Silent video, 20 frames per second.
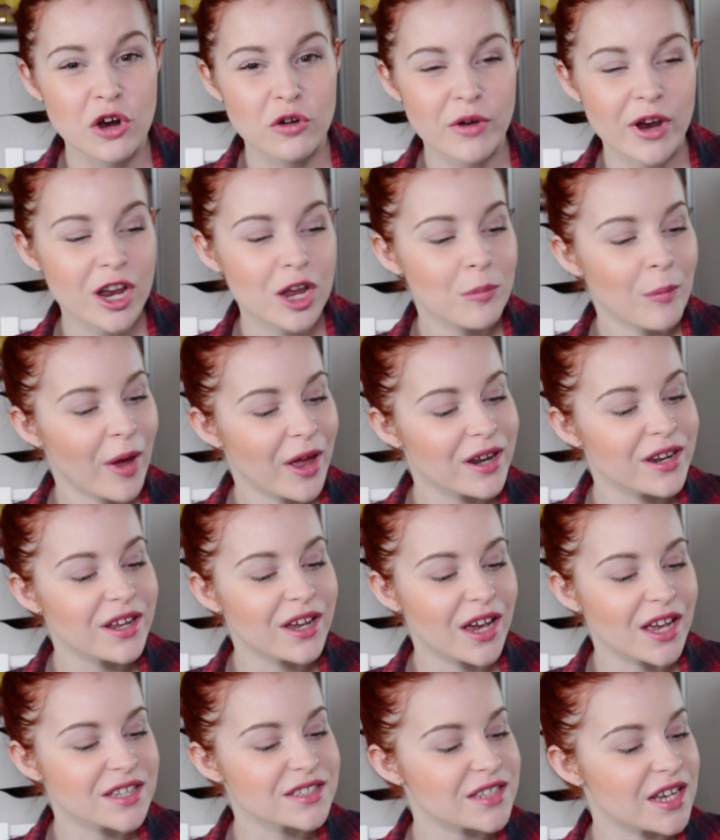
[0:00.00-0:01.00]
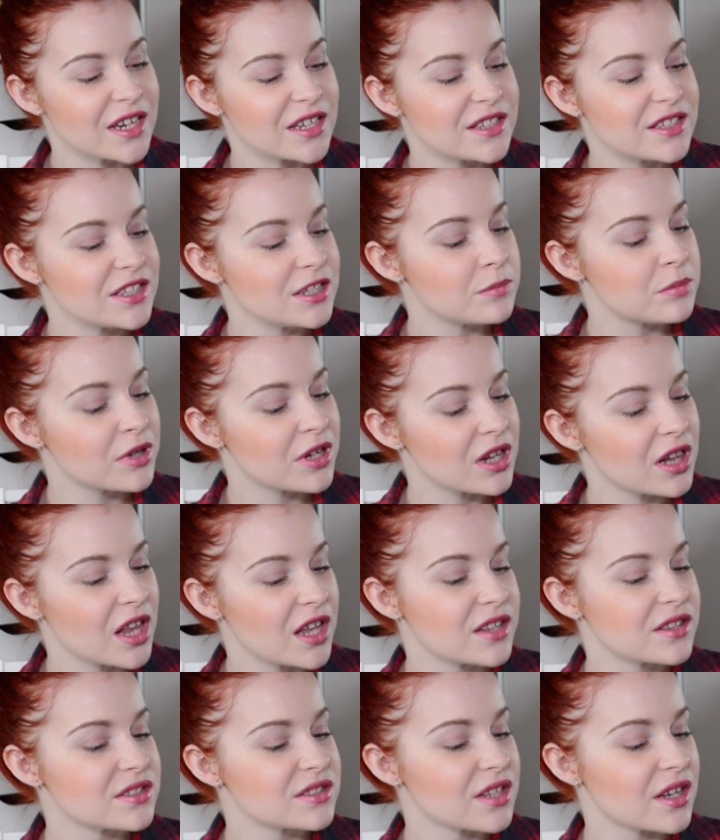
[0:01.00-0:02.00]
recommend it as a deep
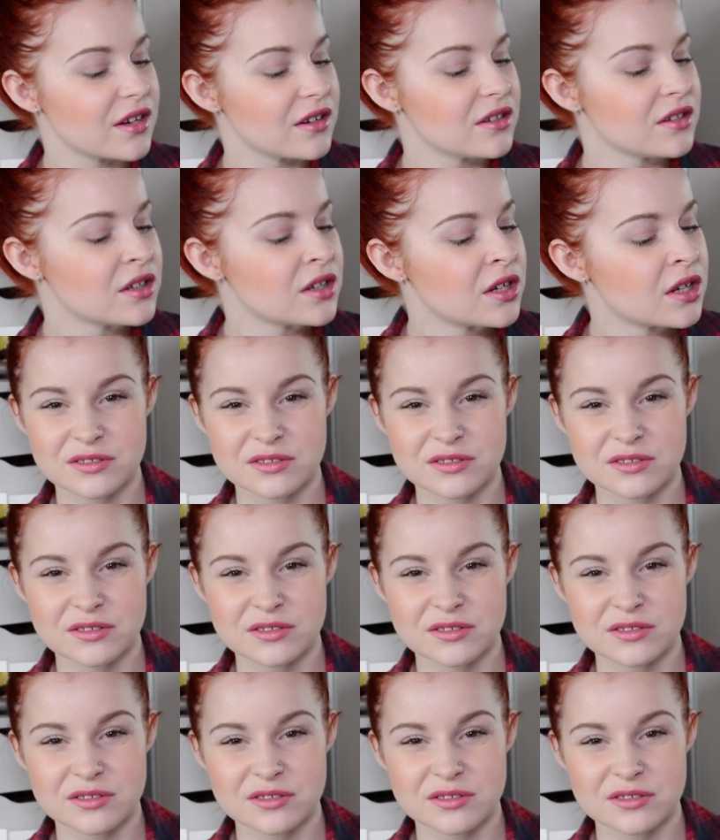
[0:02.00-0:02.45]
cleanser.